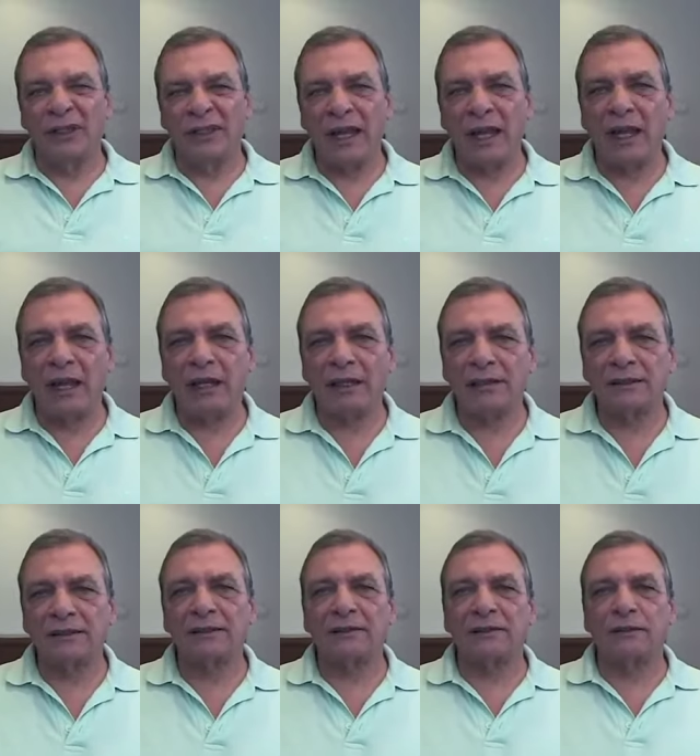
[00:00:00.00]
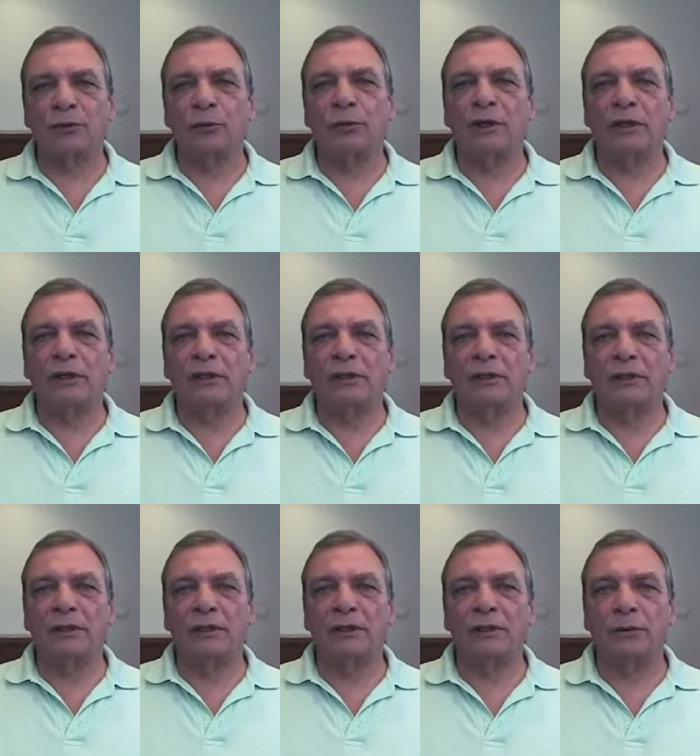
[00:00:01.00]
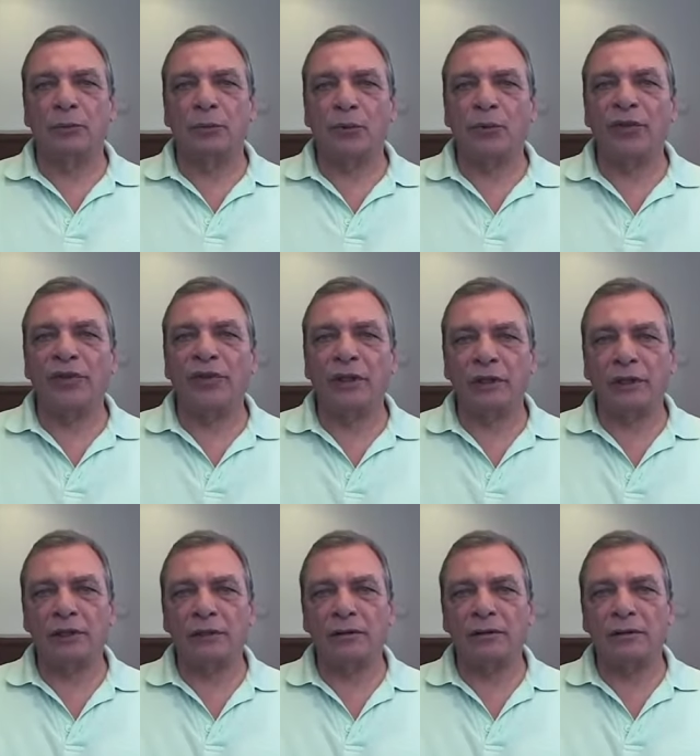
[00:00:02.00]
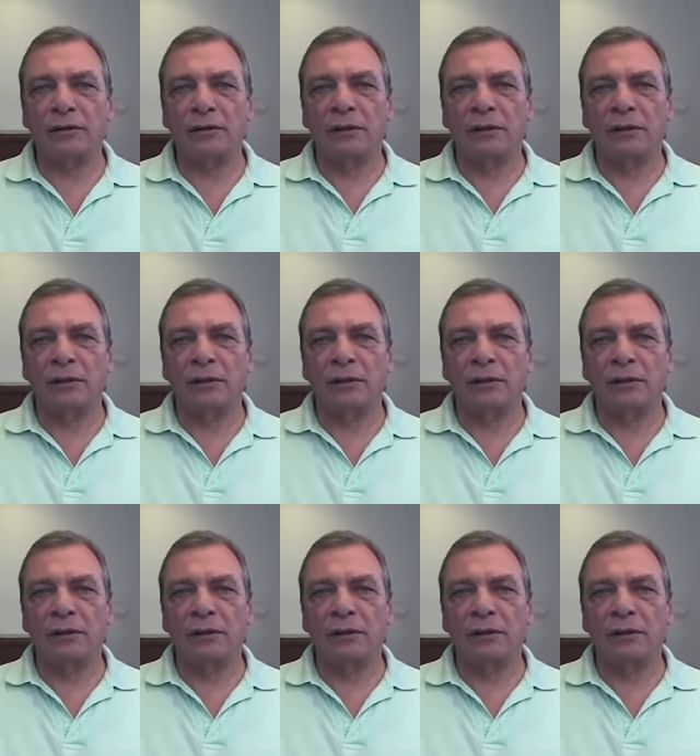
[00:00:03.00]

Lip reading: relax your belly, breathe in it.